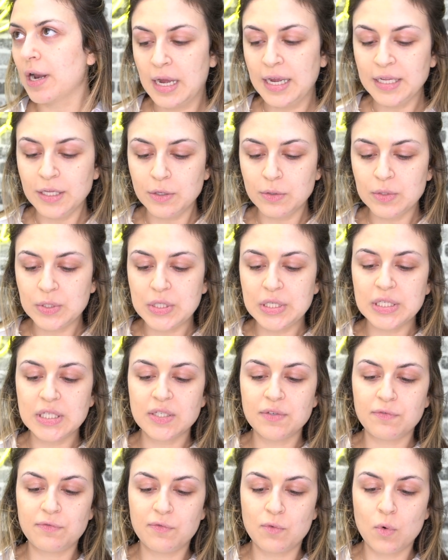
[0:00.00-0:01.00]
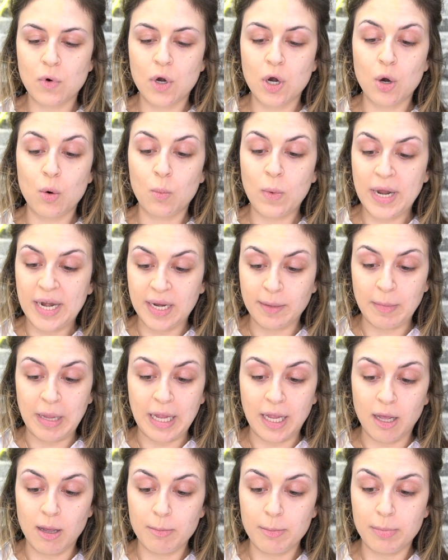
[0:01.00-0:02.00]
I use this for wedding
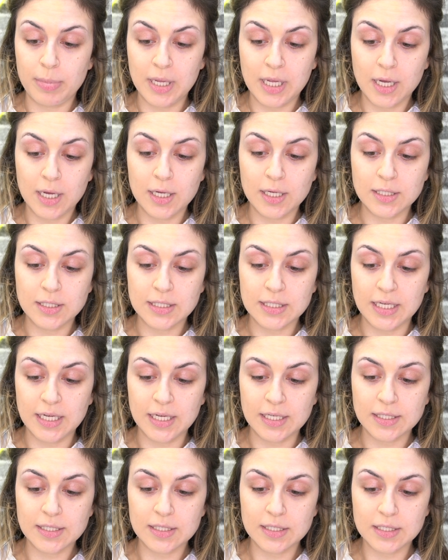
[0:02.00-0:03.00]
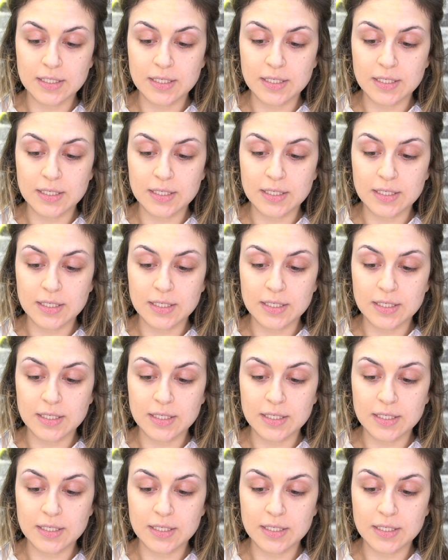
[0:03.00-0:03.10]
makeup because it's